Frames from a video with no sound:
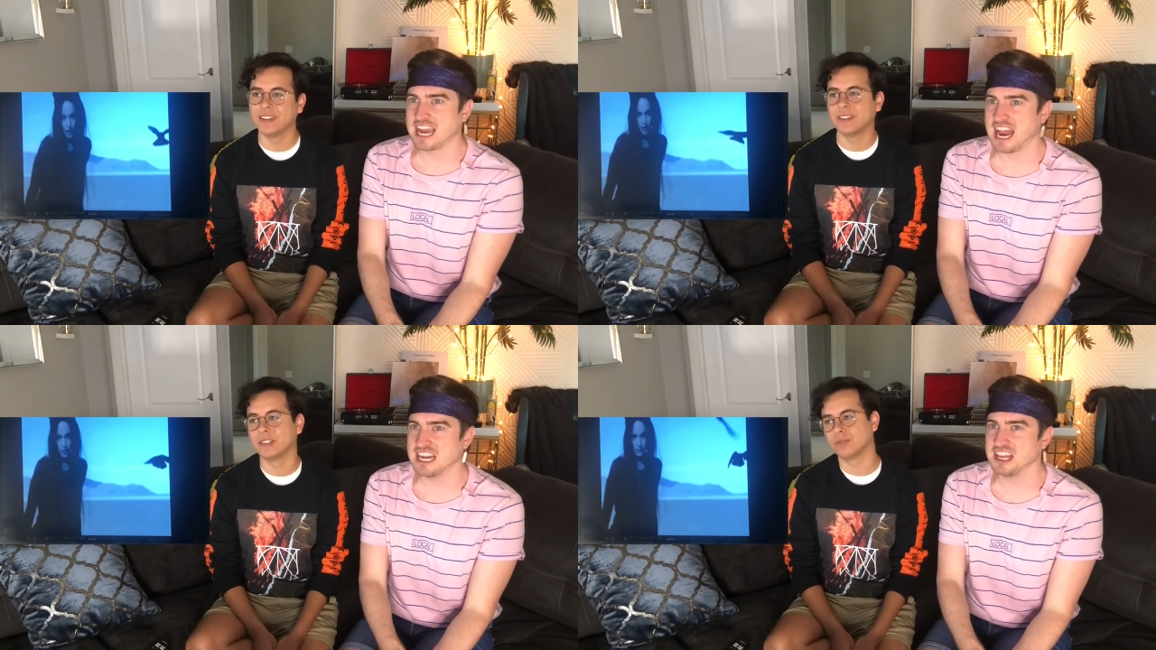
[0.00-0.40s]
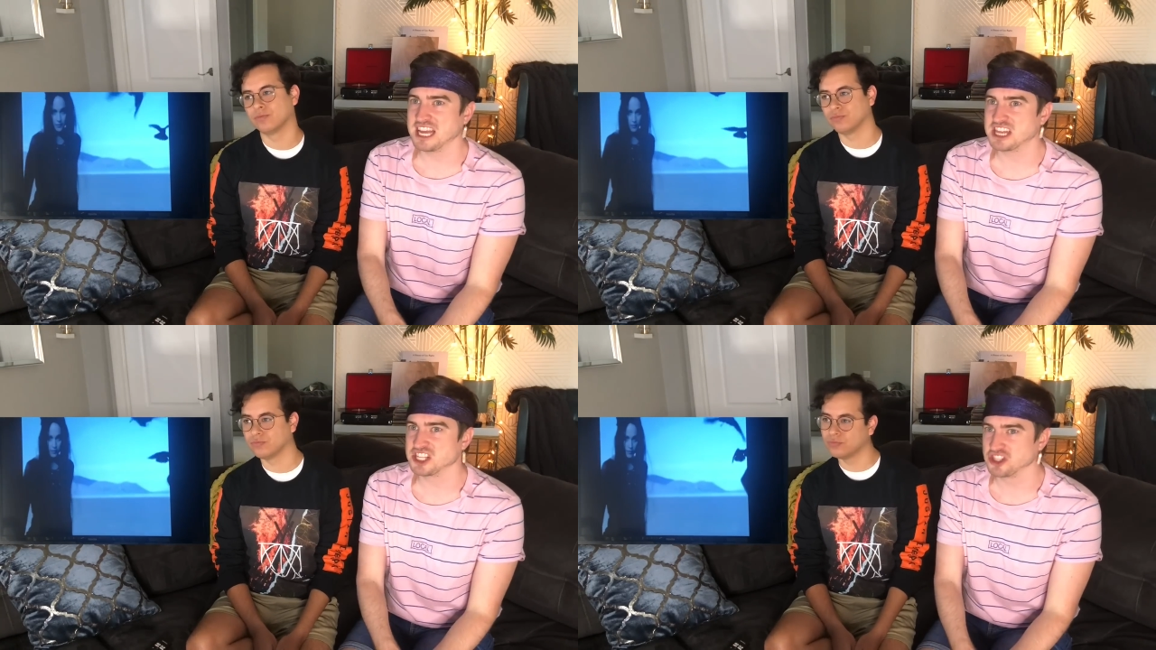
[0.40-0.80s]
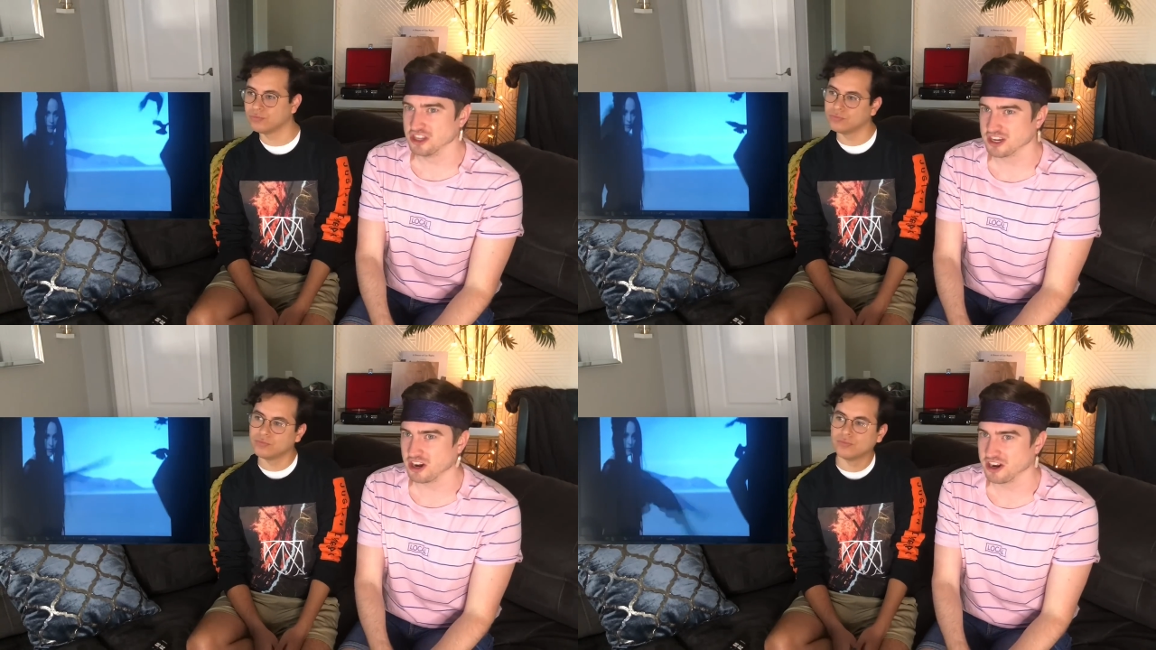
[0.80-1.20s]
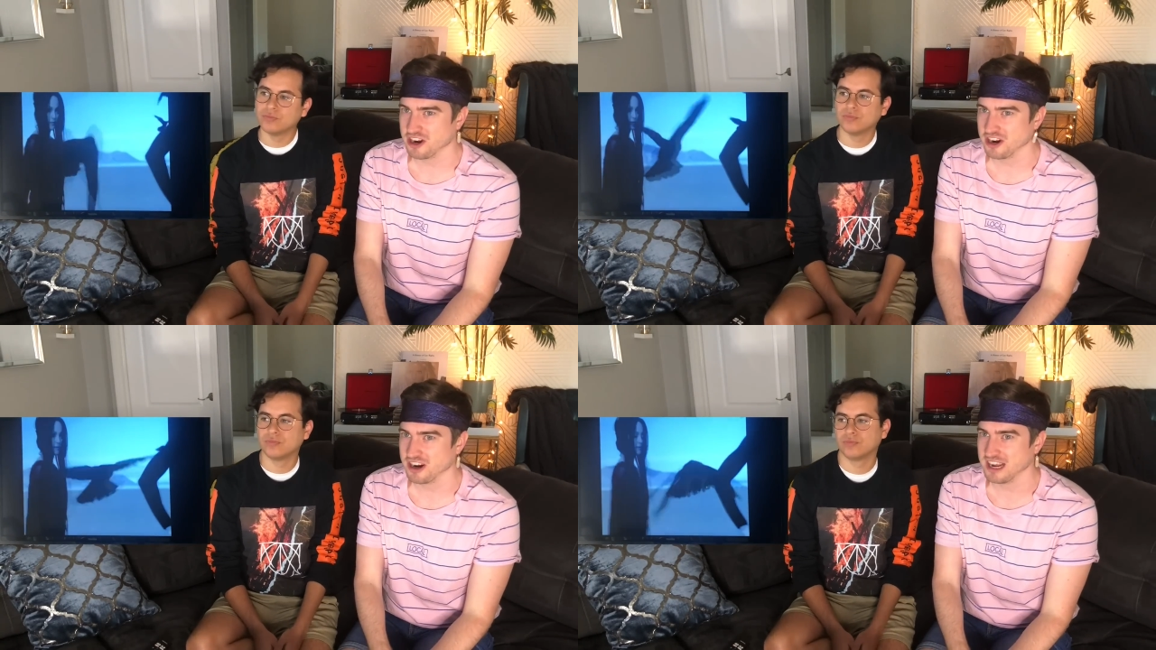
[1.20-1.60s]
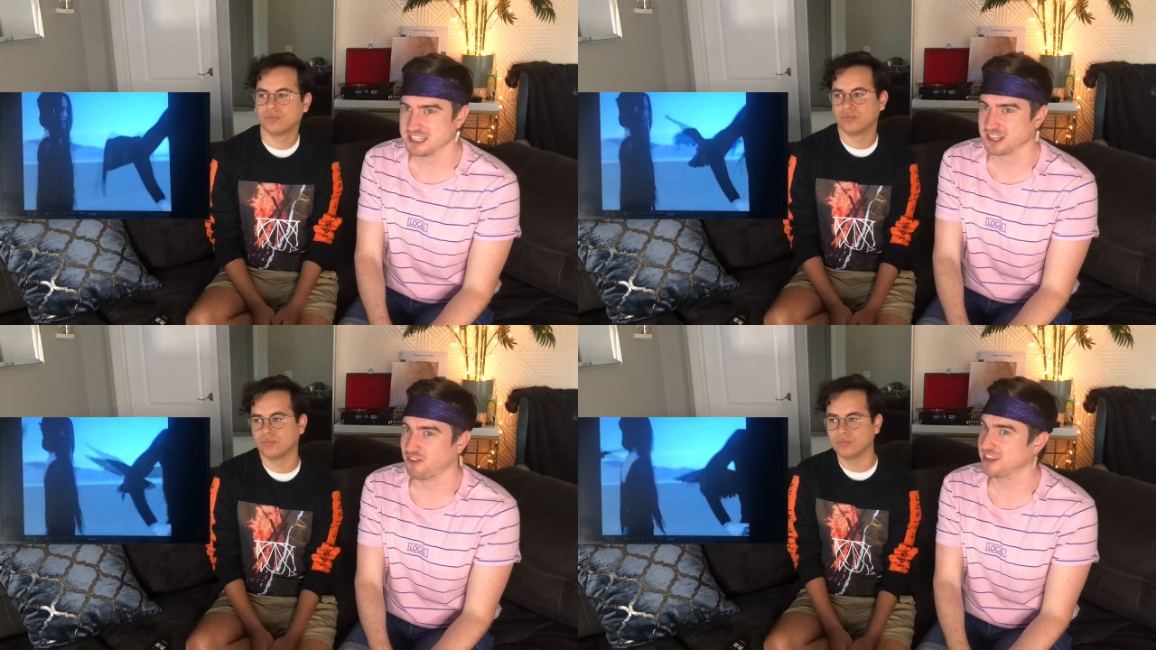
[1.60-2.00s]
Speaker 1: kind of like this look on her.
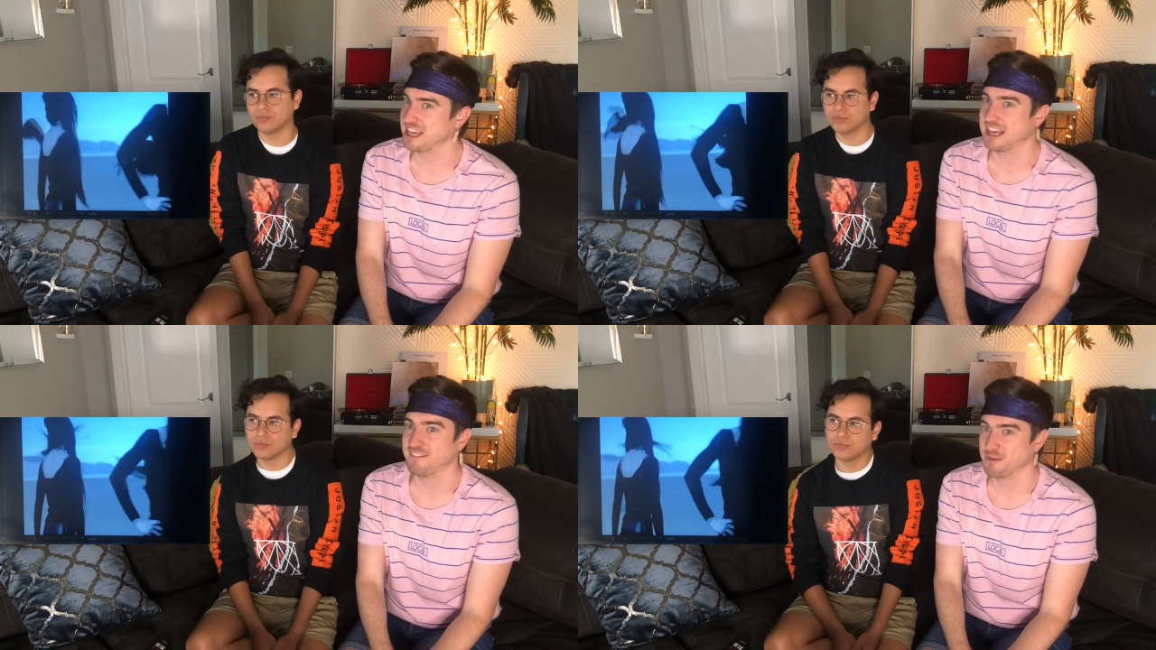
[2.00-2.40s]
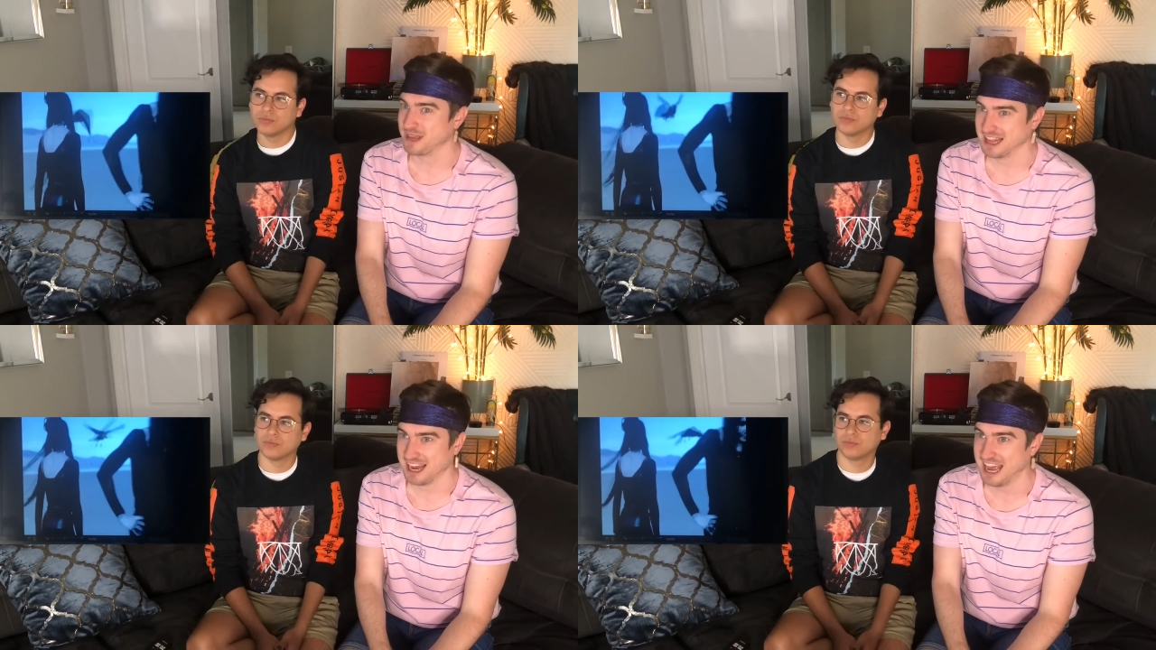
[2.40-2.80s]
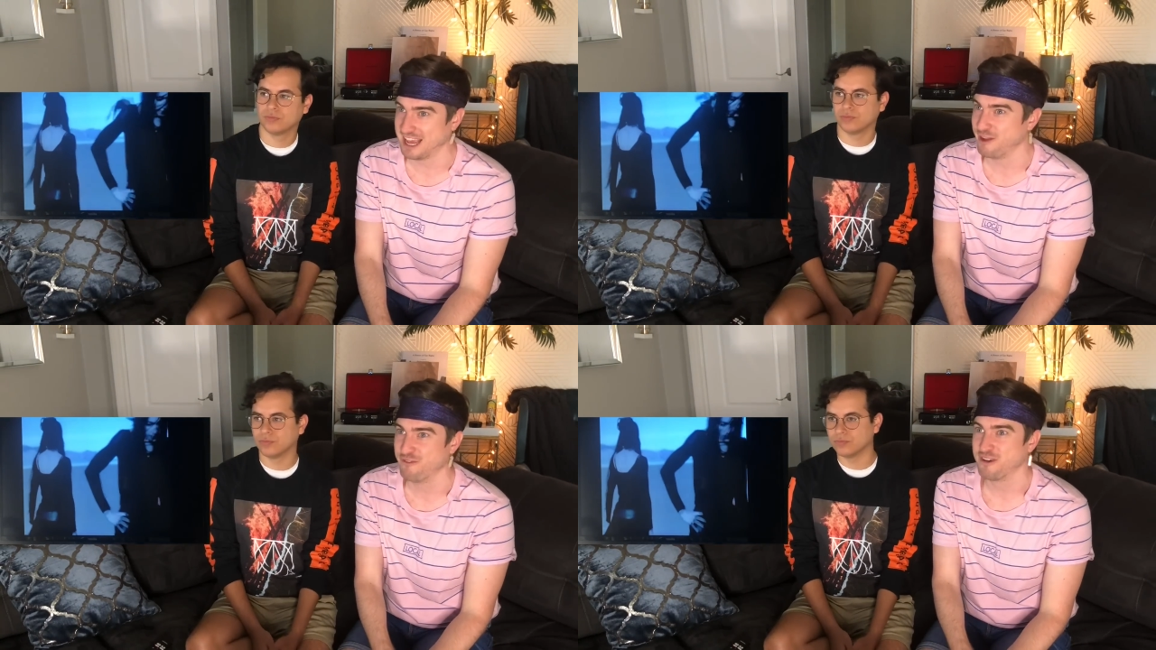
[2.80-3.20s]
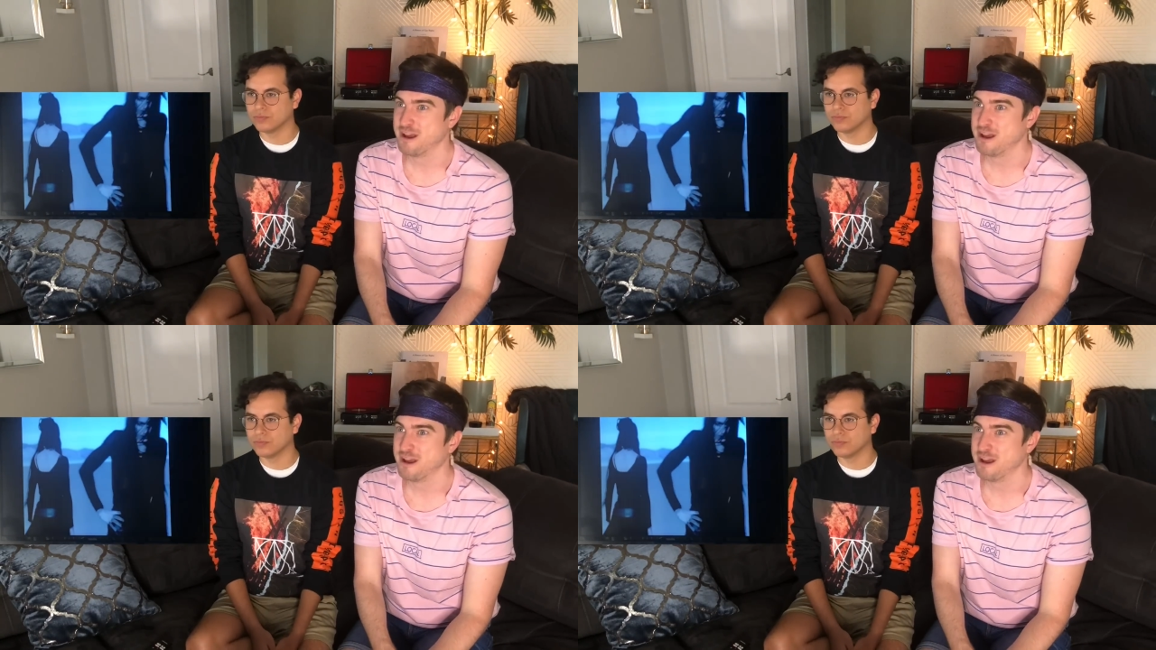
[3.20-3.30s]
It's fucking giving me life.